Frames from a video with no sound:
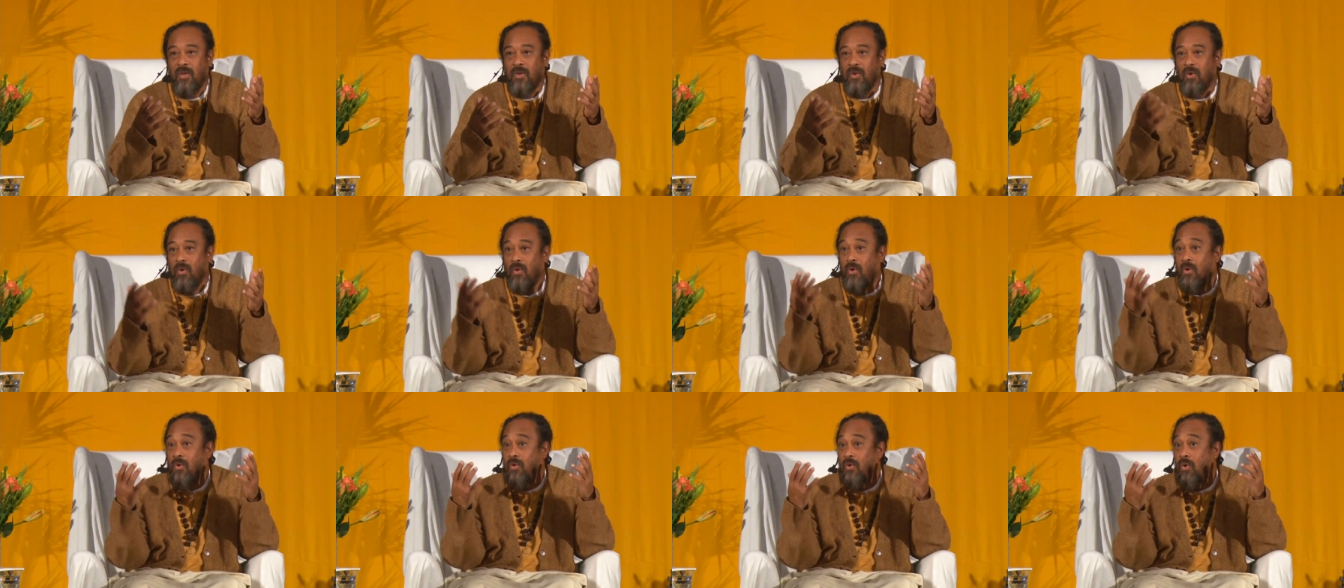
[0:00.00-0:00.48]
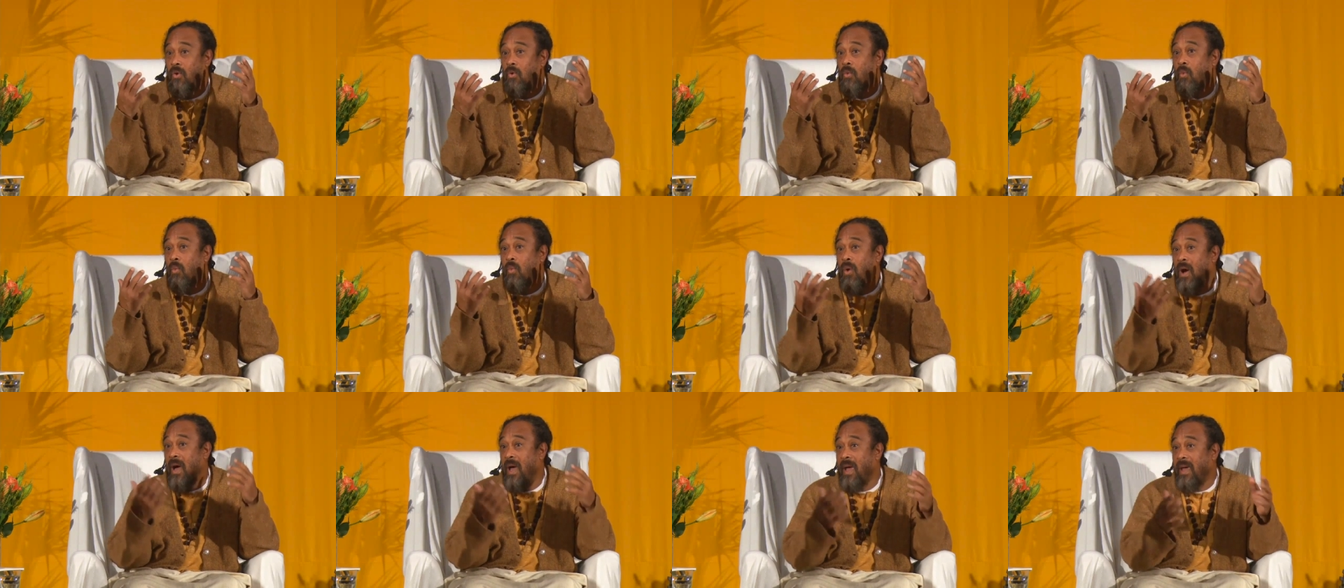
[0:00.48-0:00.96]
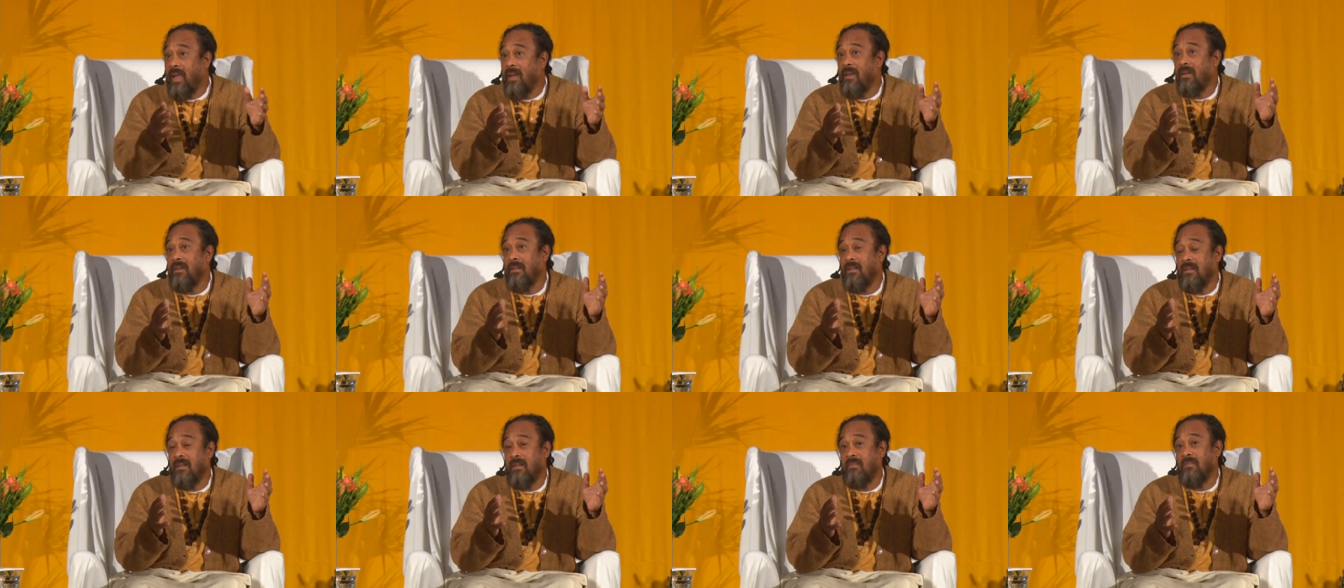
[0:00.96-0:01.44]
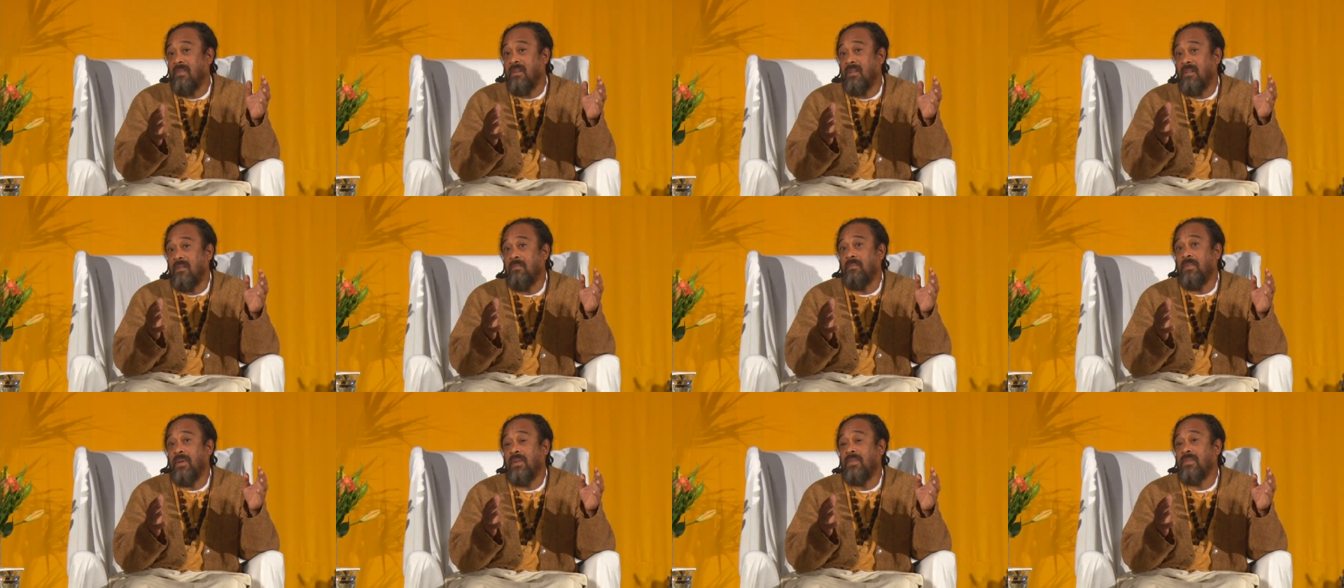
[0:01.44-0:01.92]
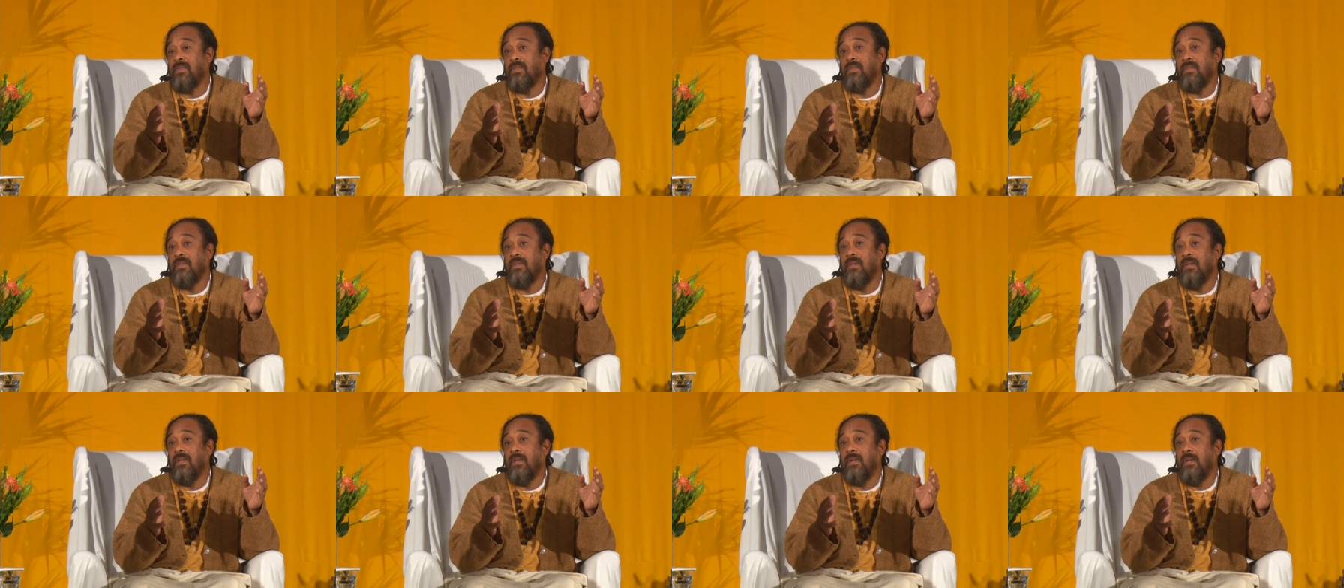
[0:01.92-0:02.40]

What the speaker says: Don't whine about the person.